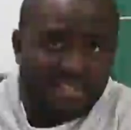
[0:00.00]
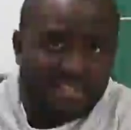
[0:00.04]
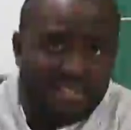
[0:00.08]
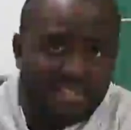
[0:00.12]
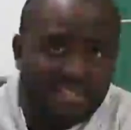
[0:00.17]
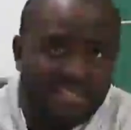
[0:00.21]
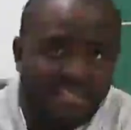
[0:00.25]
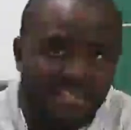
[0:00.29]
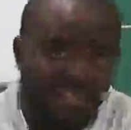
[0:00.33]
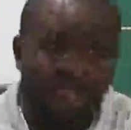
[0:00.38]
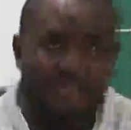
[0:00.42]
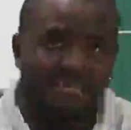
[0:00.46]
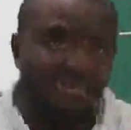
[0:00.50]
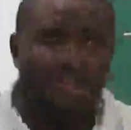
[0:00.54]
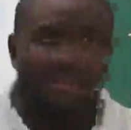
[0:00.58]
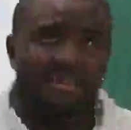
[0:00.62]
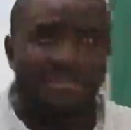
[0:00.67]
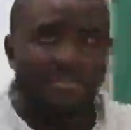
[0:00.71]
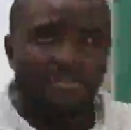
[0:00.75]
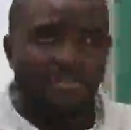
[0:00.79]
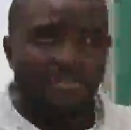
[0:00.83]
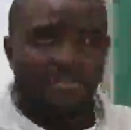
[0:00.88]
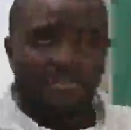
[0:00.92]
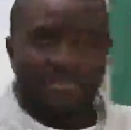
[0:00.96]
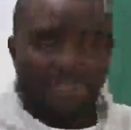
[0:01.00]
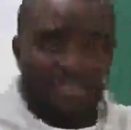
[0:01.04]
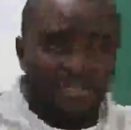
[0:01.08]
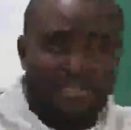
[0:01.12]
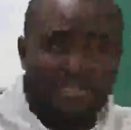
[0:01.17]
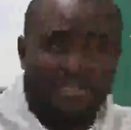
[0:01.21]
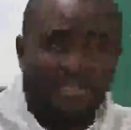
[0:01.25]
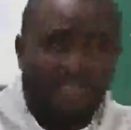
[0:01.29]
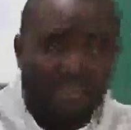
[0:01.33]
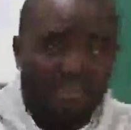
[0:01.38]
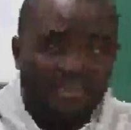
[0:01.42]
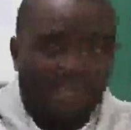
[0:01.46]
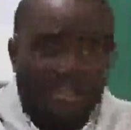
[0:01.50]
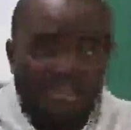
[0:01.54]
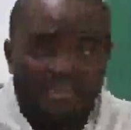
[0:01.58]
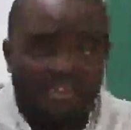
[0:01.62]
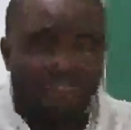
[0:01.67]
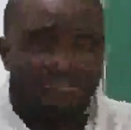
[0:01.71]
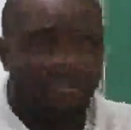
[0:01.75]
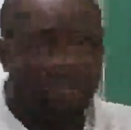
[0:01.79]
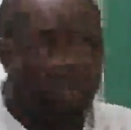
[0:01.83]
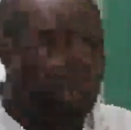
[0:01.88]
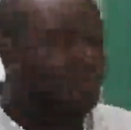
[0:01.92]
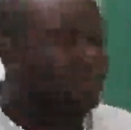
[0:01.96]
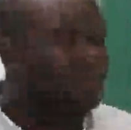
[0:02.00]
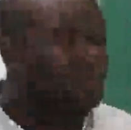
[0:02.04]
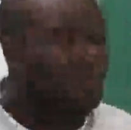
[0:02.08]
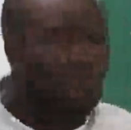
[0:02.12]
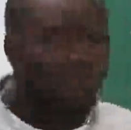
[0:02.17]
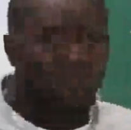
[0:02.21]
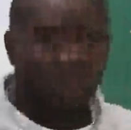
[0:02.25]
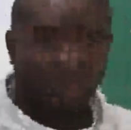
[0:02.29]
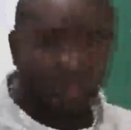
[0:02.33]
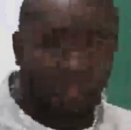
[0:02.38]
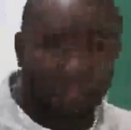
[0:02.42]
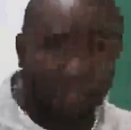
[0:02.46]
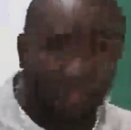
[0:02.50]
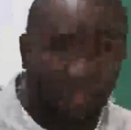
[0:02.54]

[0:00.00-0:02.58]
is sitting on the ground, sitting beside the road. He's not